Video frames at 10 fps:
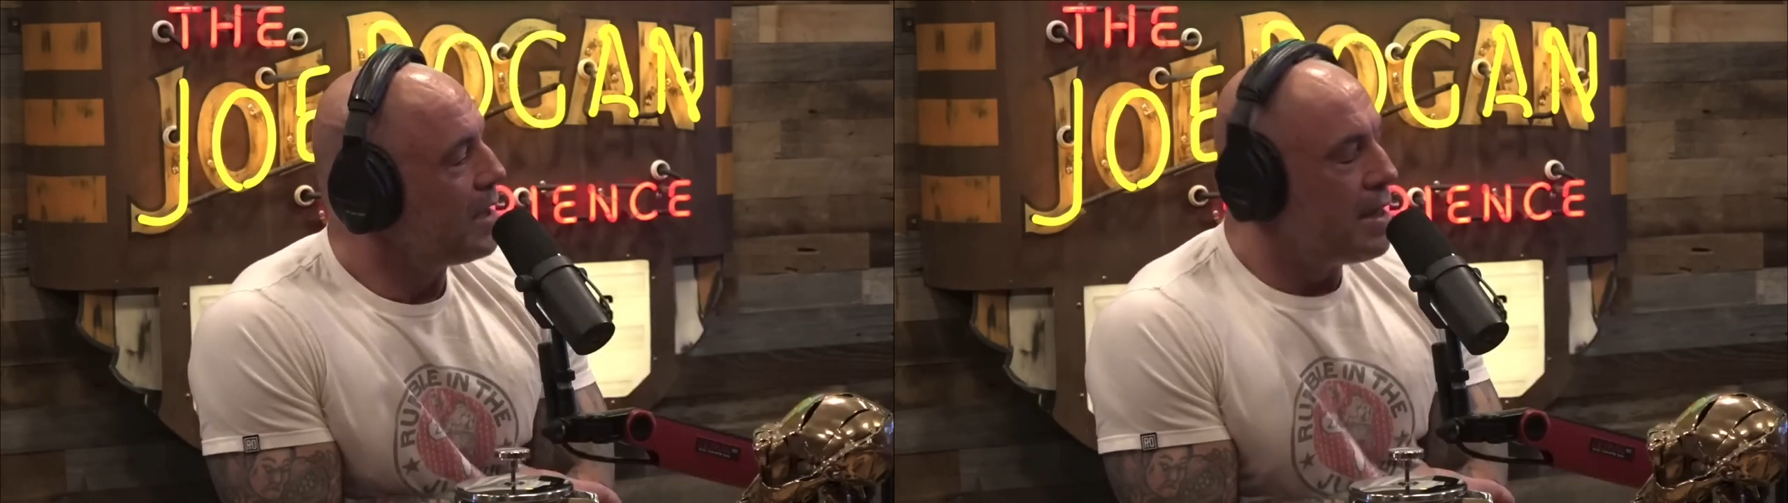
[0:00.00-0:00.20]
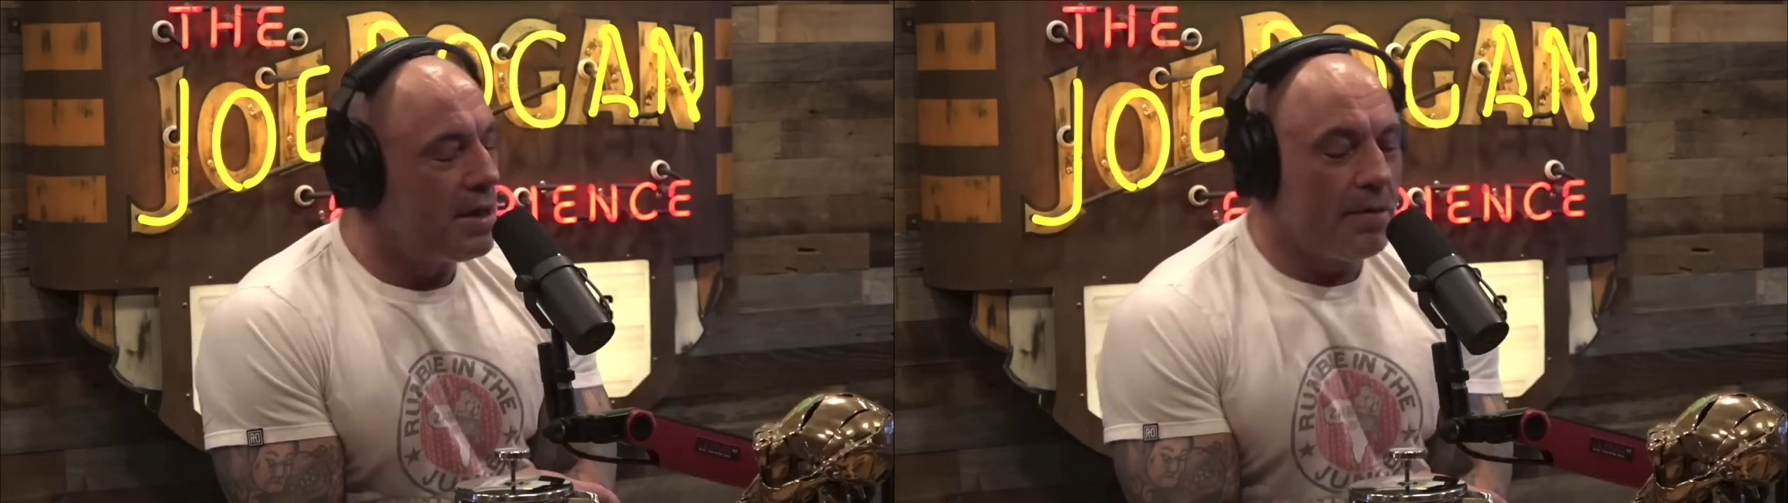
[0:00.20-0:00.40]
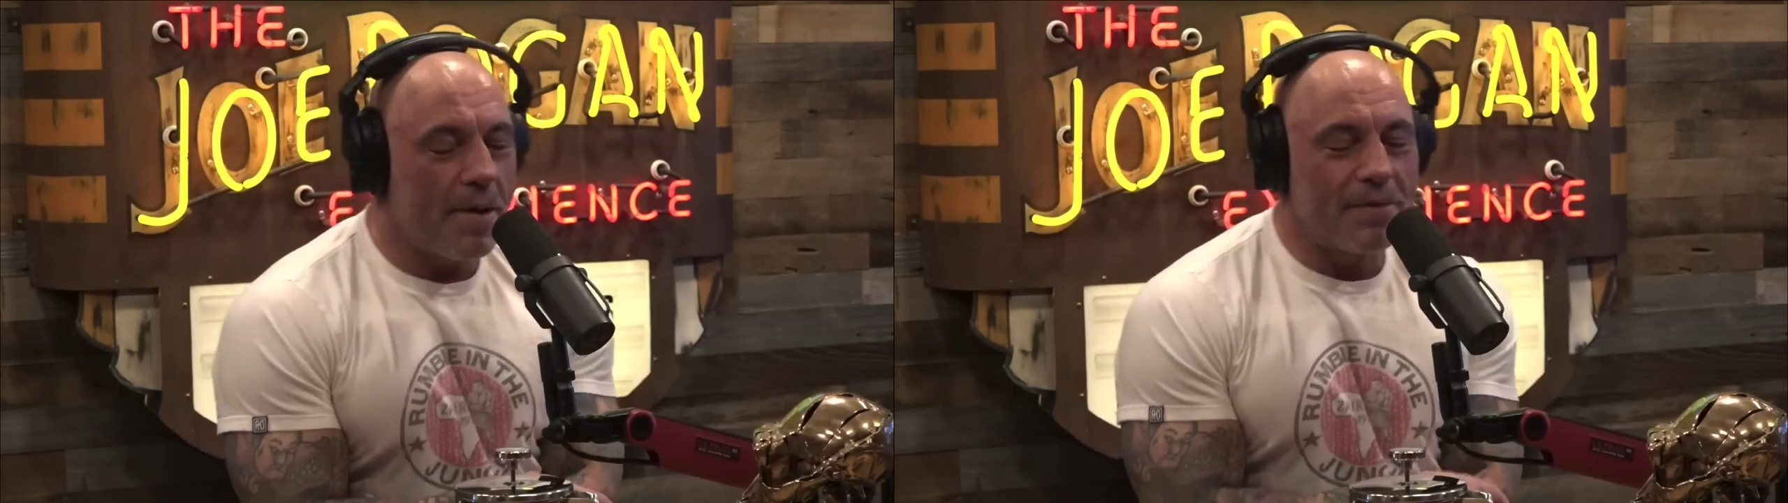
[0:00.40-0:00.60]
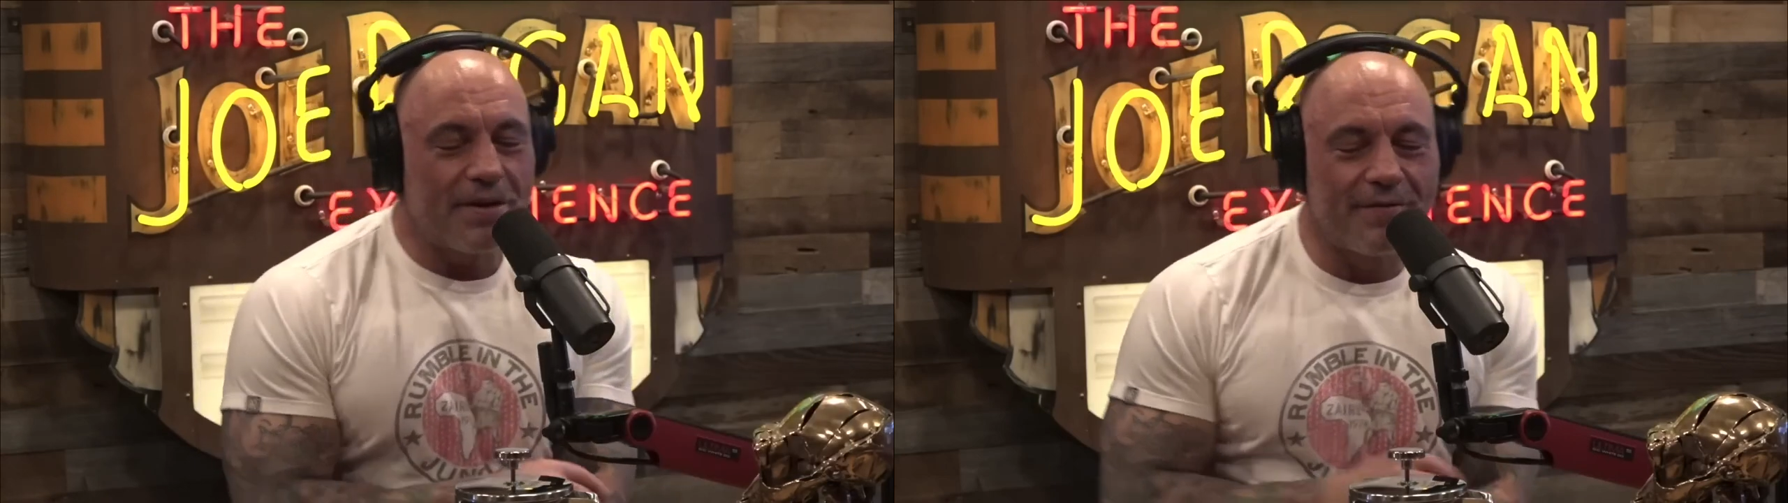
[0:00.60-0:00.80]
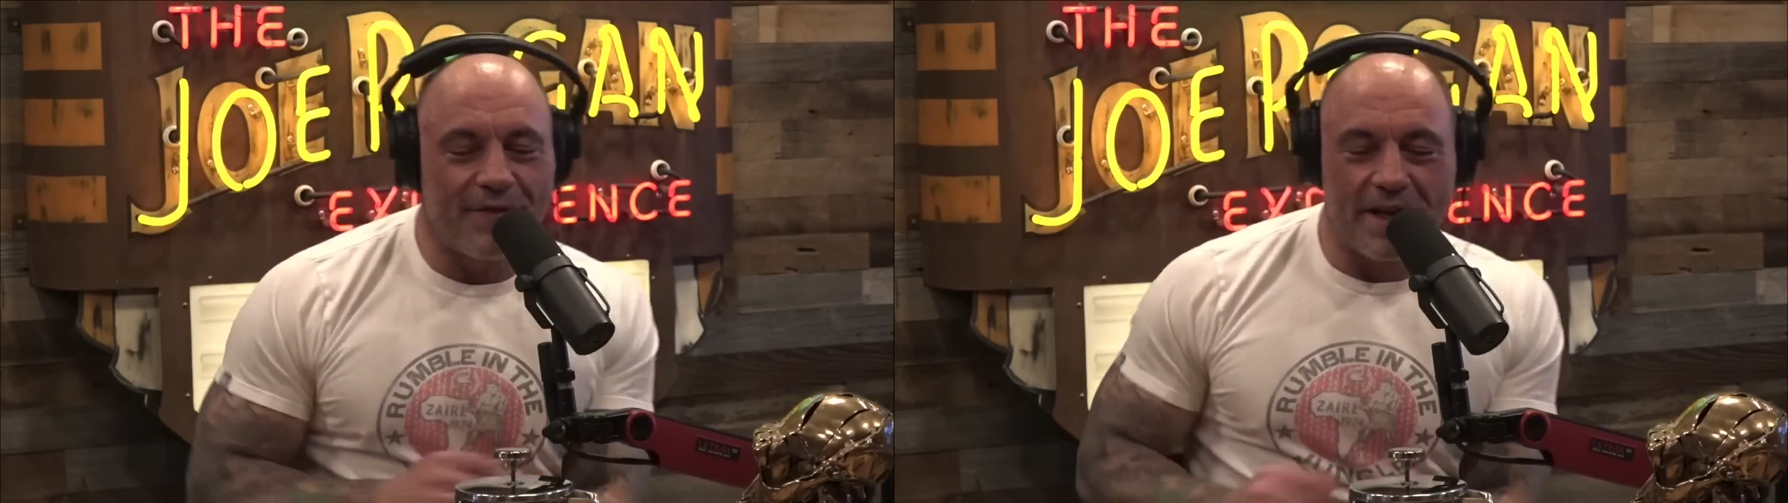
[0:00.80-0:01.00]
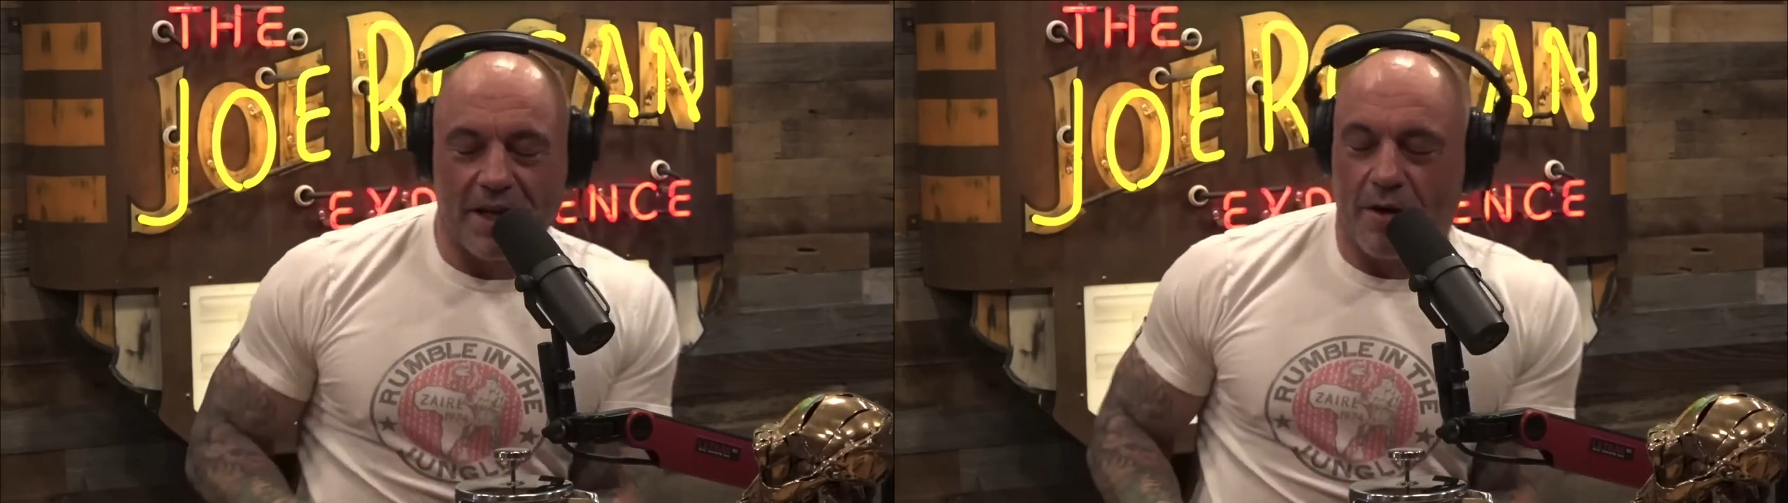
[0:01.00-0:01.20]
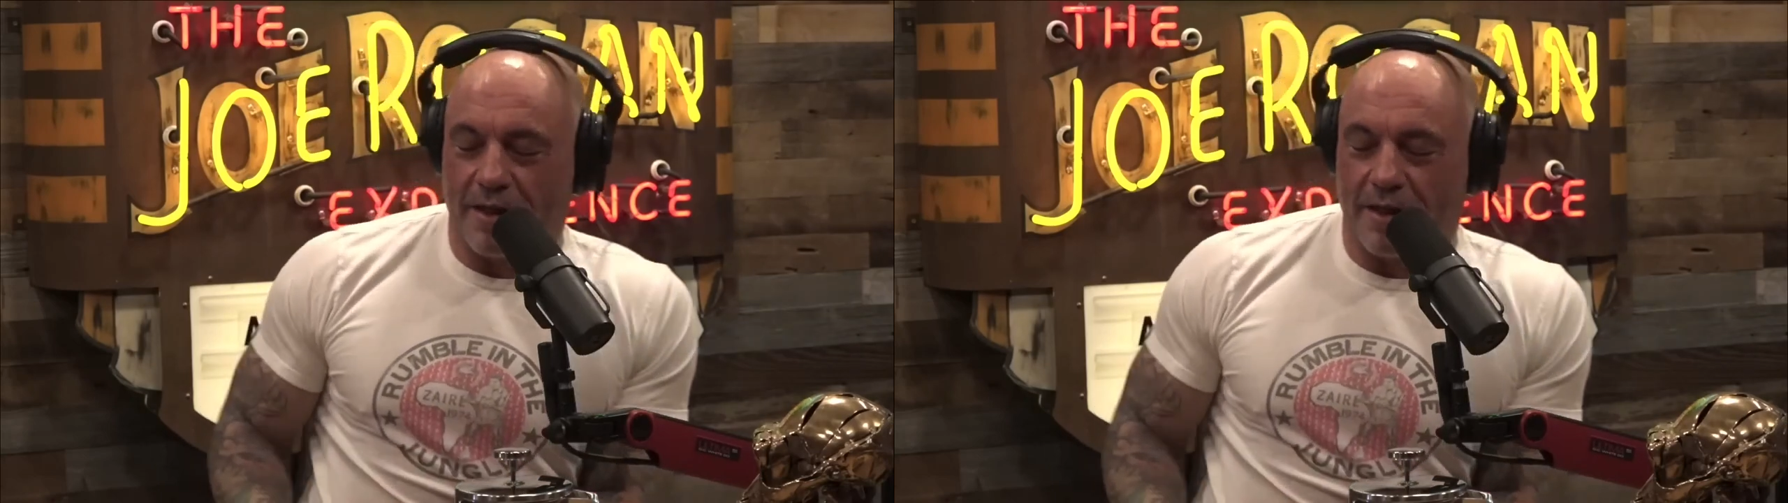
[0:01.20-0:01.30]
So Remember that splits. video?